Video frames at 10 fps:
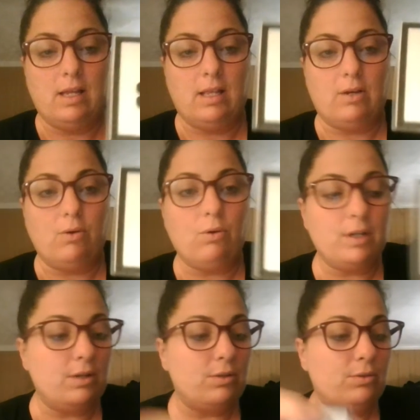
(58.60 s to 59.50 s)
like
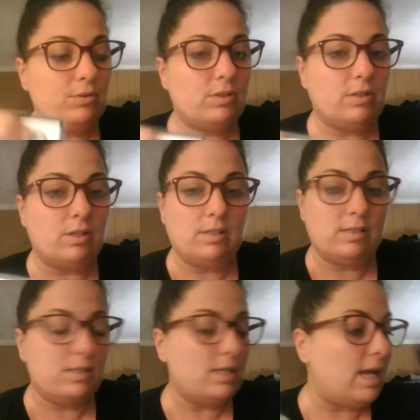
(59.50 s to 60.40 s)
Oreos,
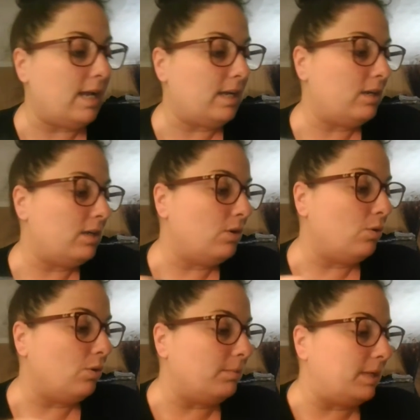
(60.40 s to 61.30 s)
snack,
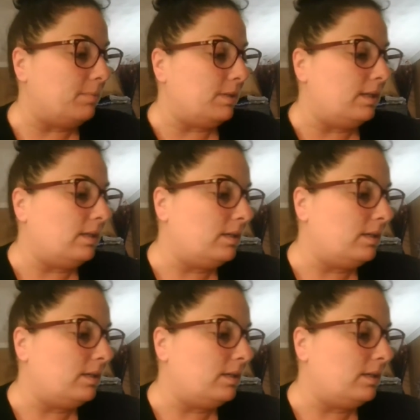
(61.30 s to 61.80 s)
or maybe